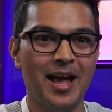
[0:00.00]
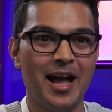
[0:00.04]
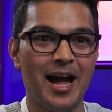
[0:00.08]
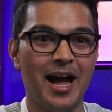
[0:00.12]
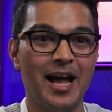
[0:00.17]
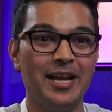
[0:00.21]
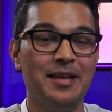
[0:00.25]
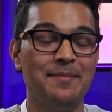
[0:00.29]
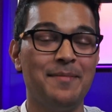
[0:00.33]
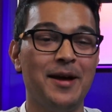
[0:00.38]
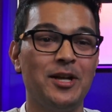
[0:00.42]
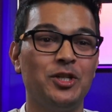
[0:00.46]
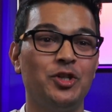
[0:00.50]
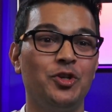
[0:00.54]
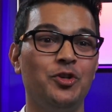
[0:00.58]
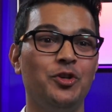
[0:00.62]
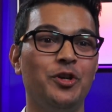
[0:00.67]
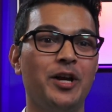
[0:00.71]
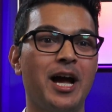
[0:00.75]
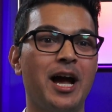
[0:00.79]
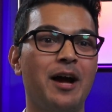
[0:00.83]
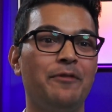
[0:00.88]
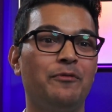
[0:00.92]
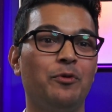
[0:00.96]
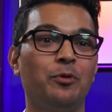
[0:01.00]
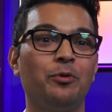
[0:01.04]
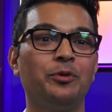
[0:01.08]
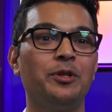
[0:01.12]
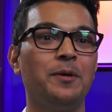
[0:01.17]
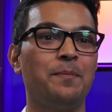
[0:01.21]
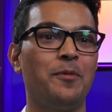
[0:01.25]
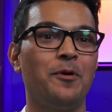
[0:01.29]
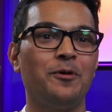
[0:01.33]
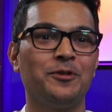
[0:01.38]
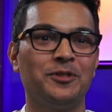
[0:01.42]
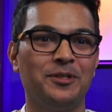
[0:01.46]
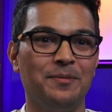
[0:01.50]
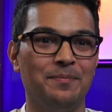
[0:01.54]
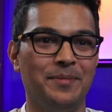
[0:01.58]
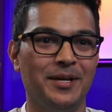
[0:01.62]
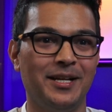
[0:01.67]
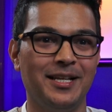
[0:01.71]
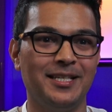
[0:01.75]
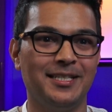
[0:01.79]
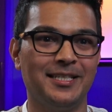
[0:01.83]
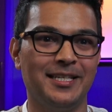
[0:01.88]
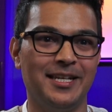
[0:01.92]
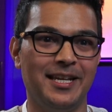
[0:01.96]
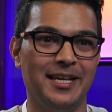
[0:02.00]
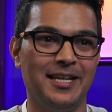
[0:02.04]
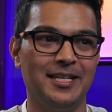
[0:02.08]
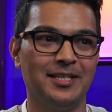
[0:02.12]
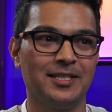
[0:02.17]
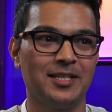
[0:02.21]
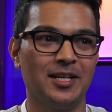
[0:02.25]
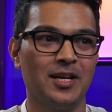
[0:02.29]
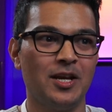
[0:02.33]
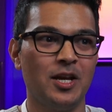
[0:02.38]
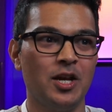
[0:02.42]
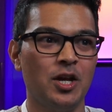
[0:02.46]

And imagine you have all the possibilities